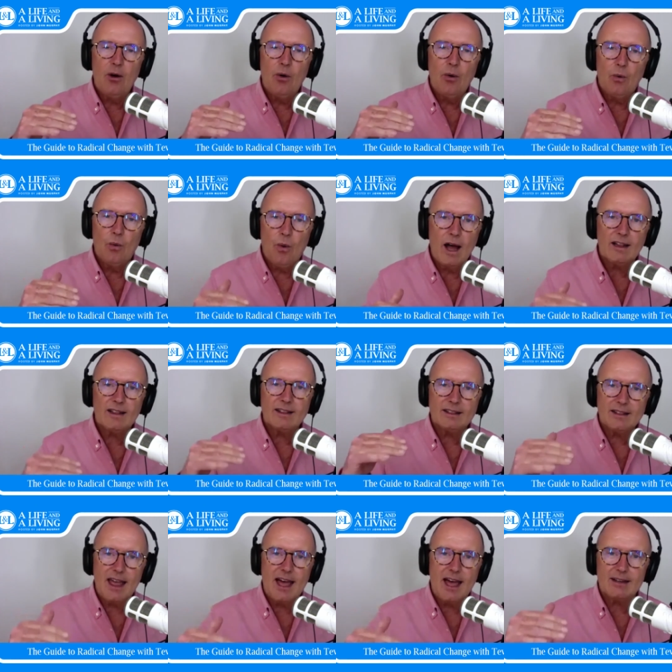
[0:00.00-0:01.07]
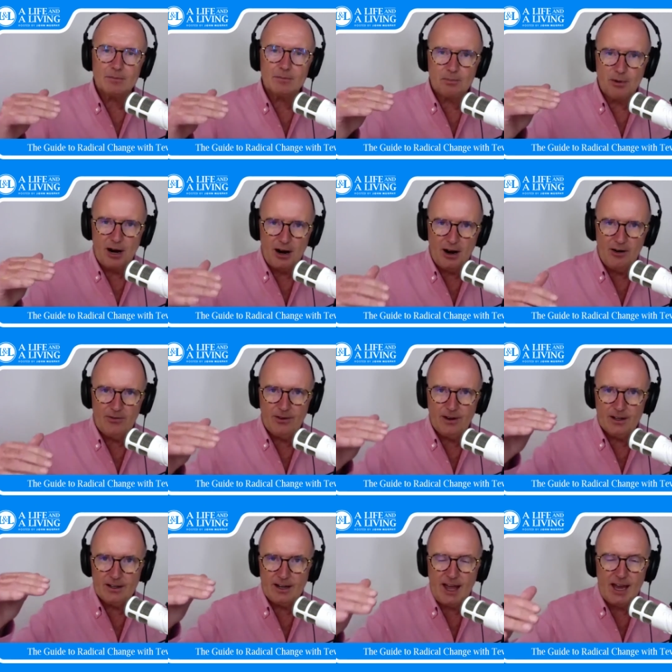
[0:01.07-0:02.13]
what that perfect
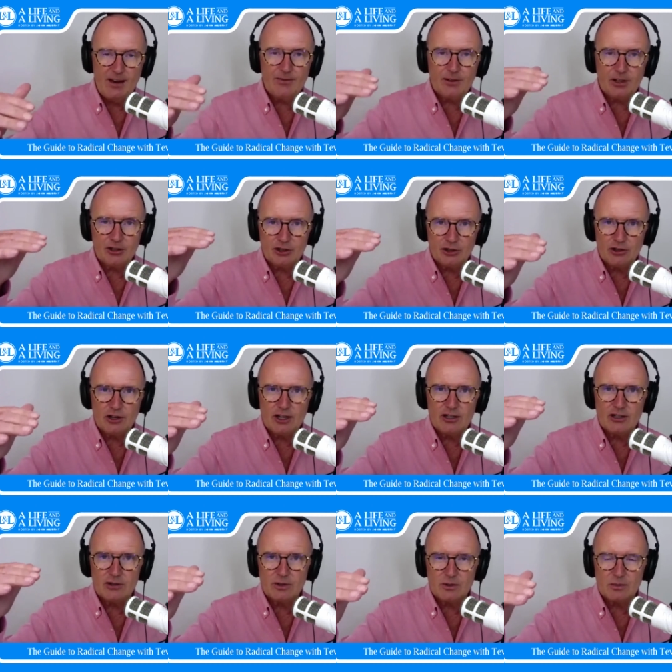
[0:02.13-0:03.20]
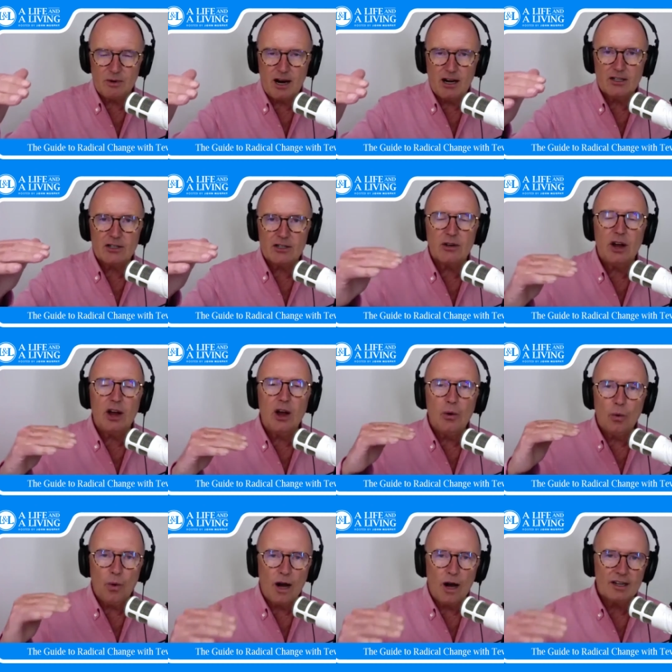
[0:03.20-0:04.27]
life that you're looking to aspire to,
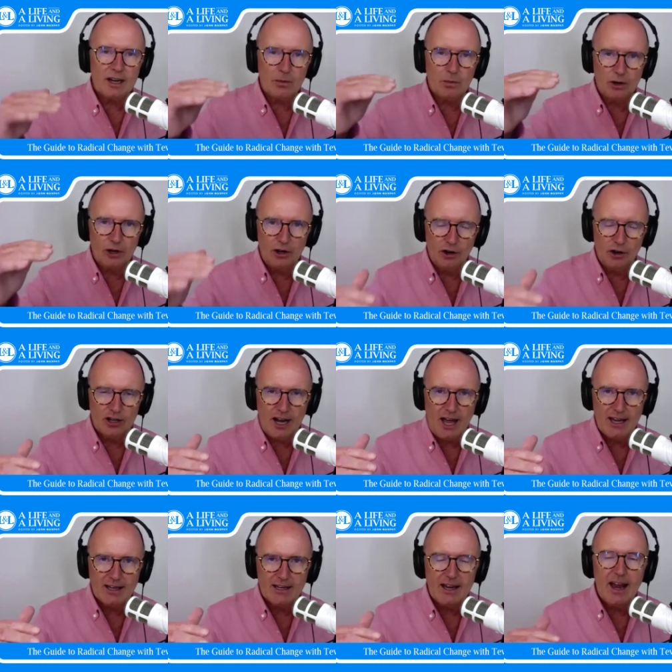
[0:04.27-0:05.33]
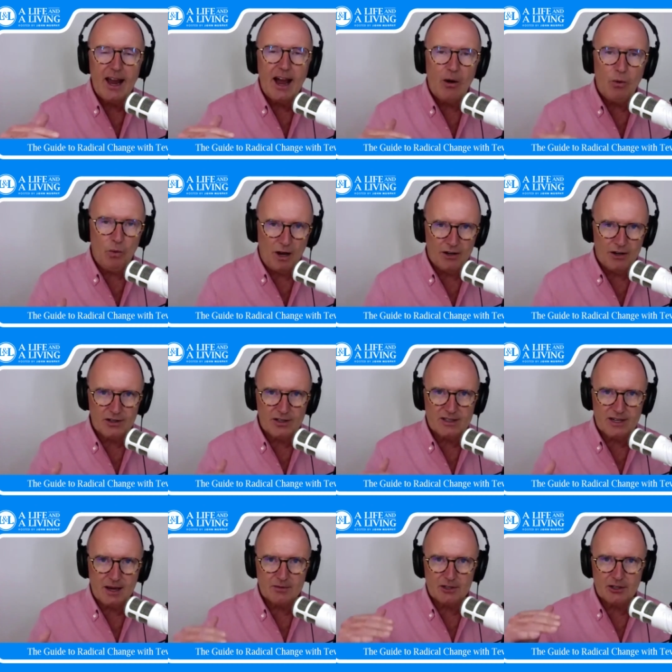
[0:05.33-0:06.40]
what it will look like, and what are the
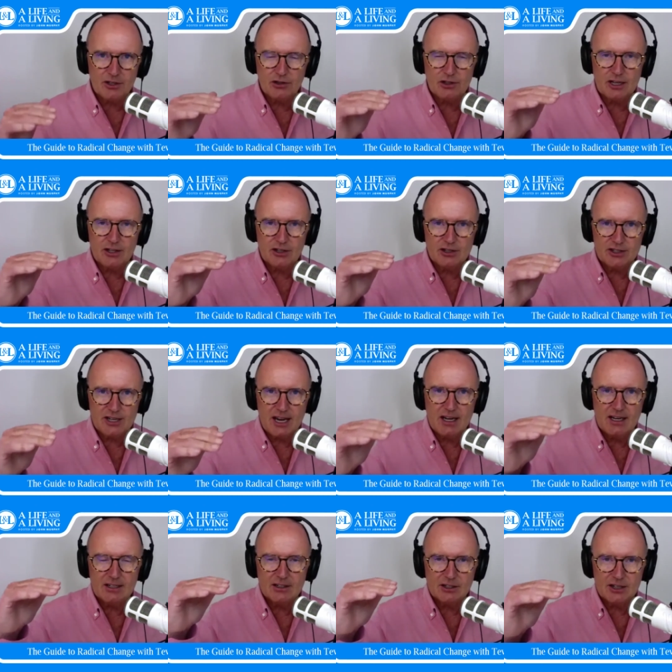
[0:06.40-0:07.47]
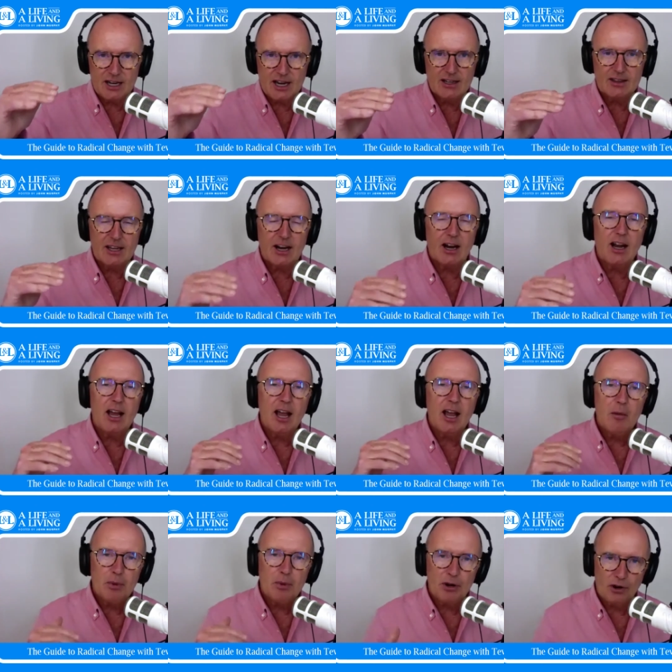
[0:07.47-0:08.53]
steps that you need to take to get there.
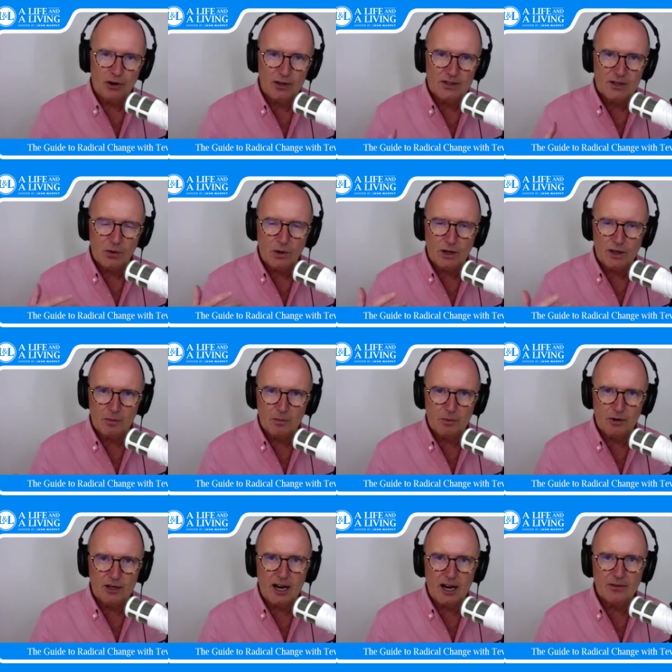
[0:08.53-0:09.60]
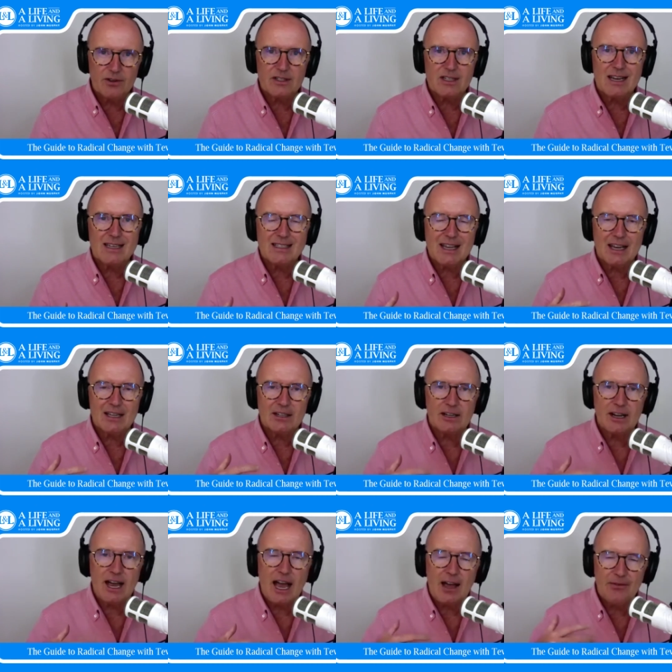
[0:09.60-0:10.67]
But also what the book covers is that
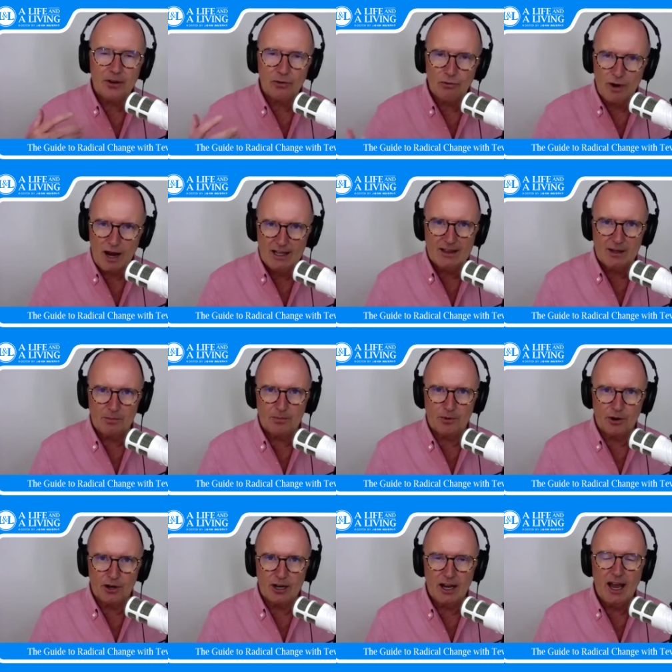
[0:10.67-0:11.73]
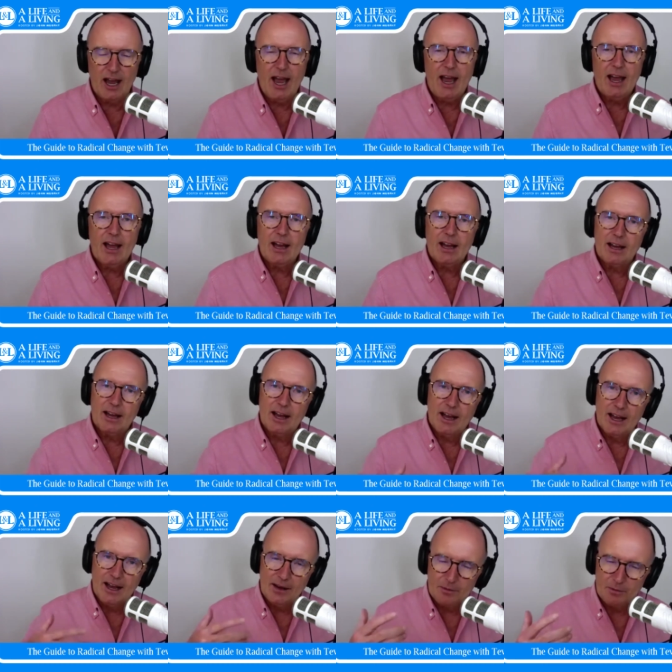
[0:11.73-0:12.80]
having read the book,
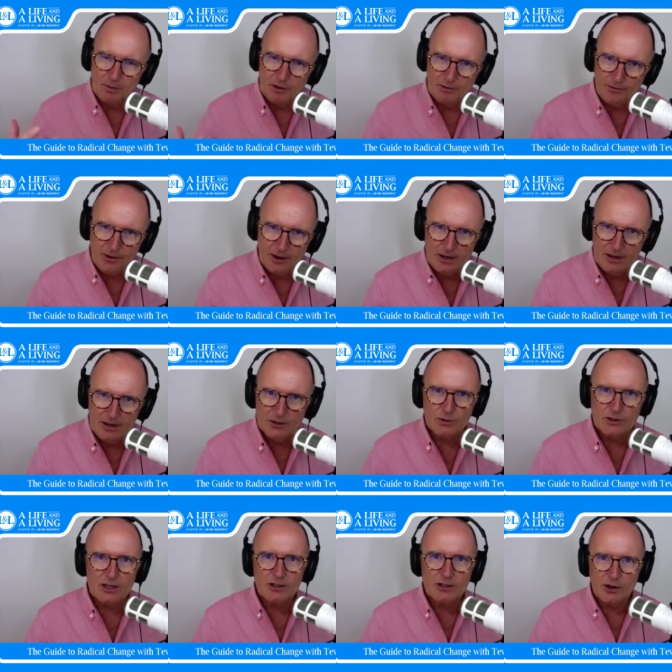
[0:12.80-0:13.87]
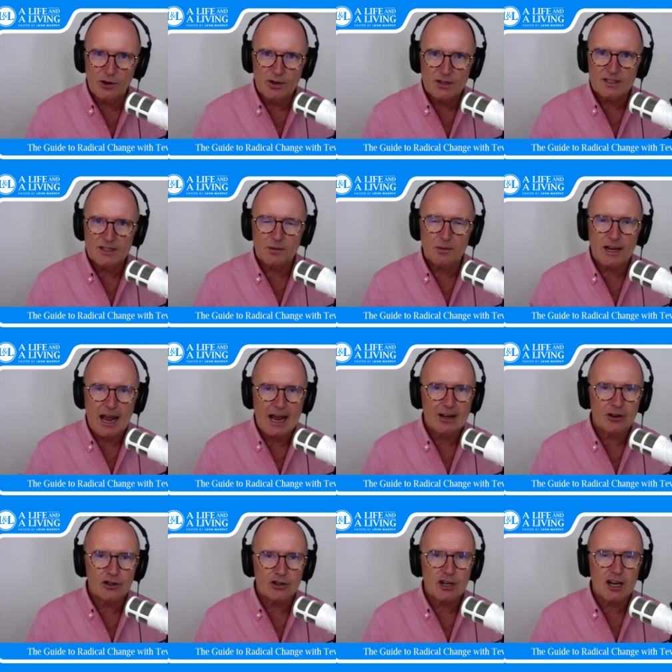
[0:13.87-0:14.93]
having been filled with enthusiasm and energy